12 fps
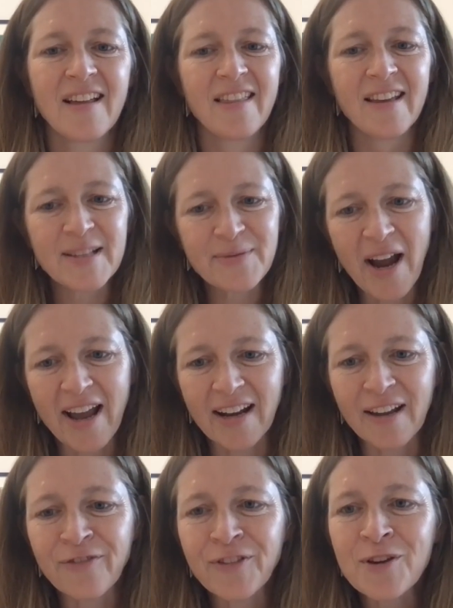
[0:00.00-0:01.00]
That's
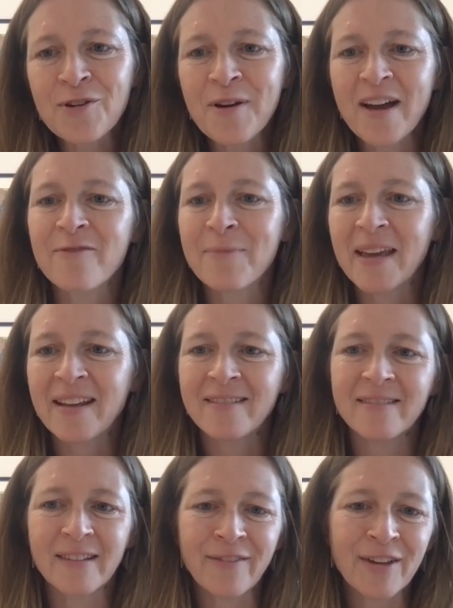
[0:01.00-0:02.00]
right. If you have
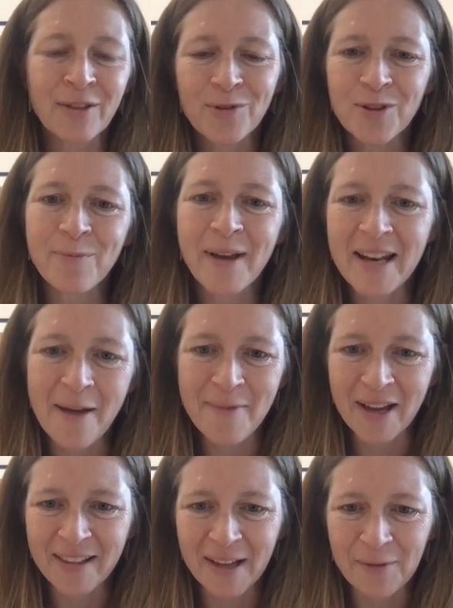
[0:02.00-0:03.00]
been living through the
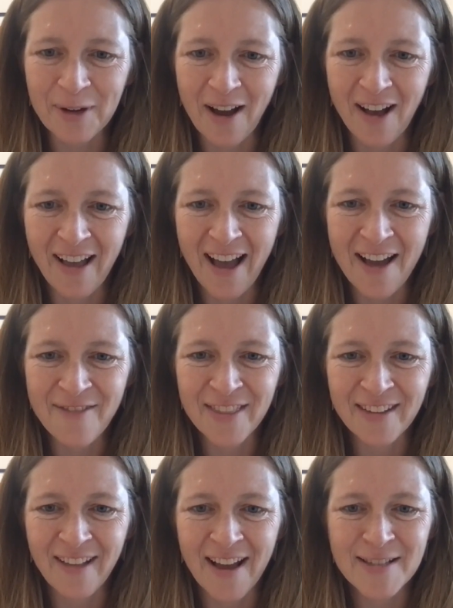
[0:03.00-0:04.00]
pandemic like we all have in
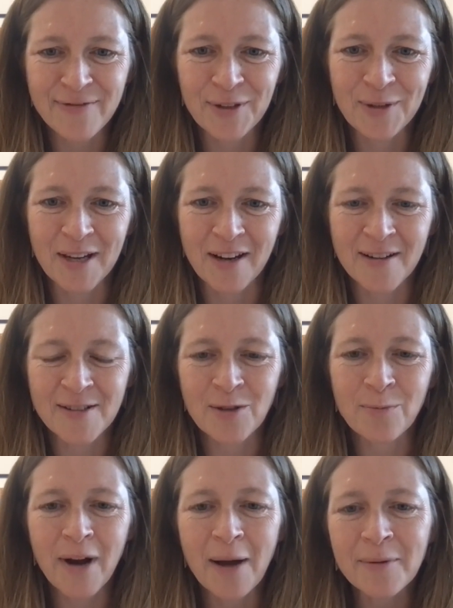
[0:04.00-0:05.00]
the last few years,
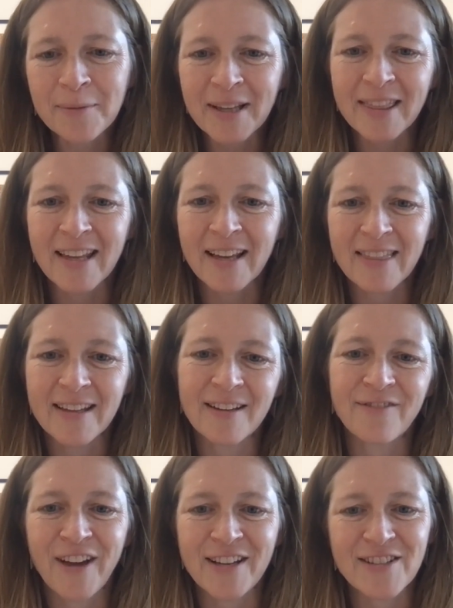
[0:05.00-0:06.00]
you probably think that
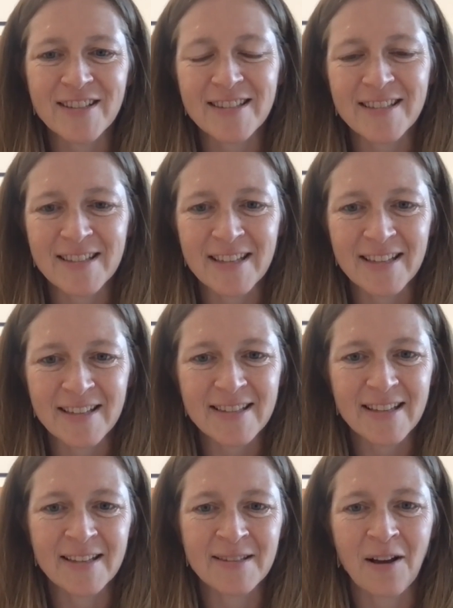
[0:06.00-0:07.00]
infectious
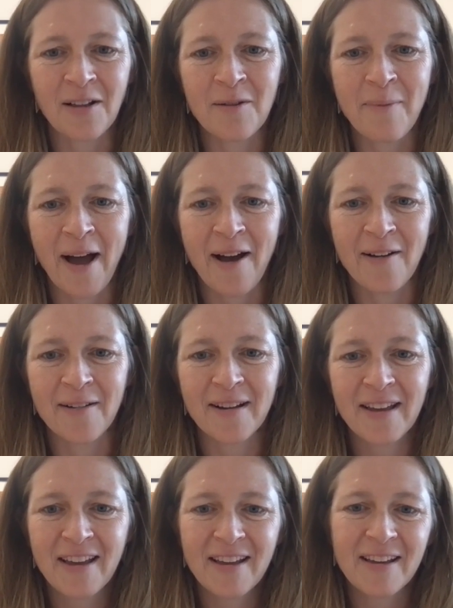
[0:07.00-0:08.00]
disease is all about
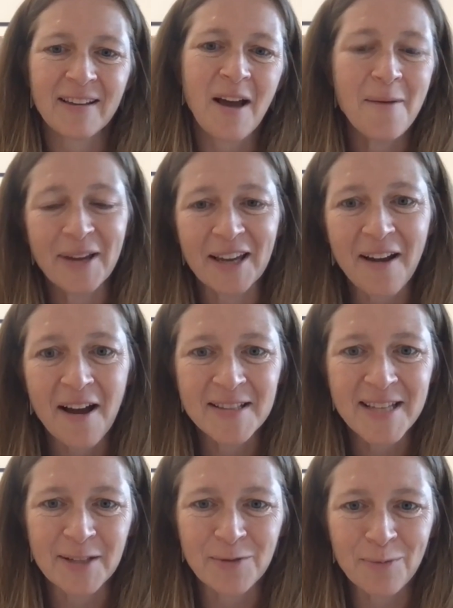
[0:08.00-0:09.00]
coming in
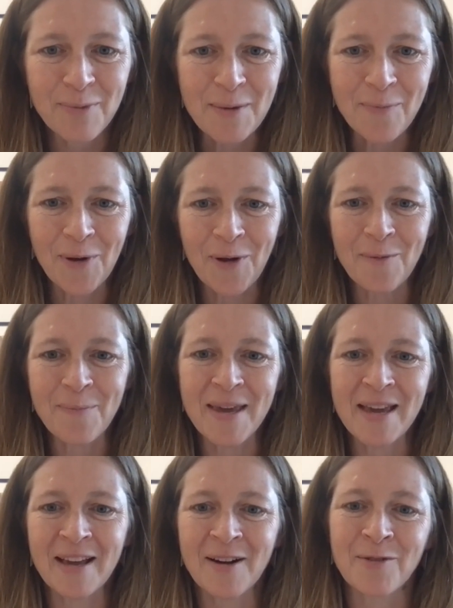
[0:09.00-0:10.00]
contact with people,
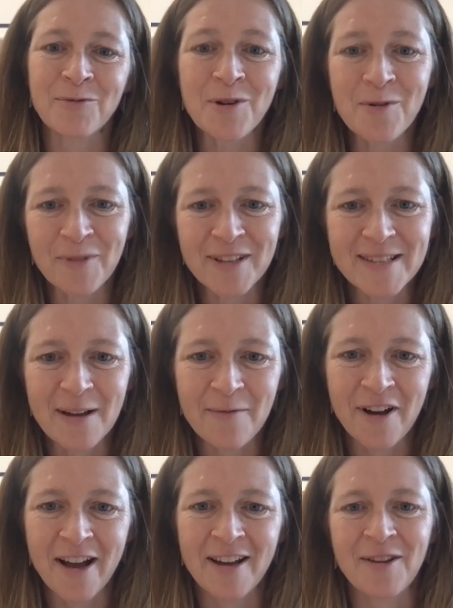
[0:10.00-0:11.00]
being in a room with
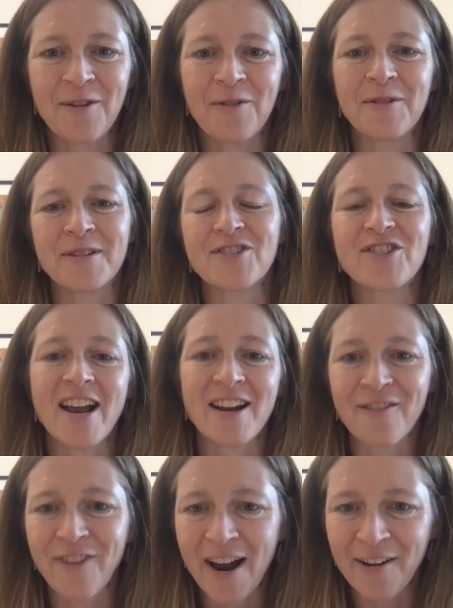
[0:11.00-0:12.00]
someone who is
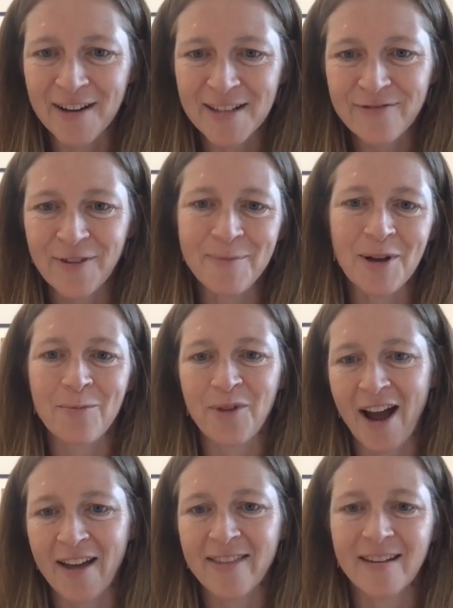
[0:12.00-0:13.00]
shedding virus from their
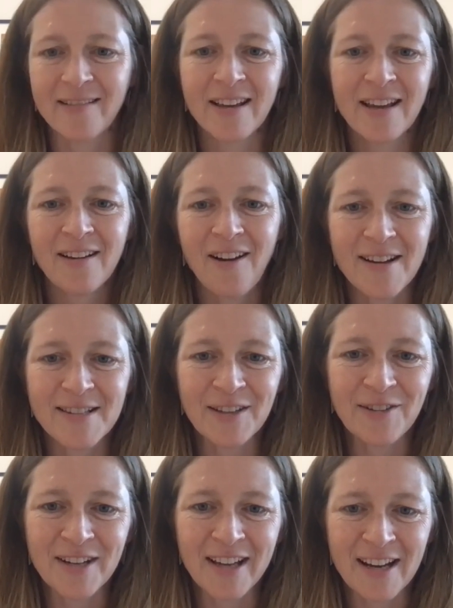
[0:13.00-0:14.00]
breath and causing
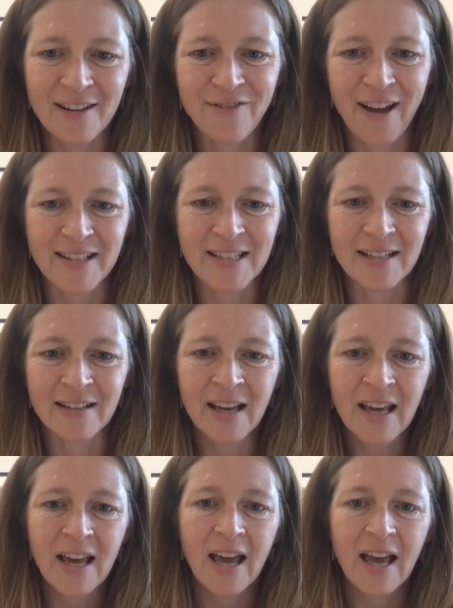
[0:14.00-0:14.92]
you to get infected.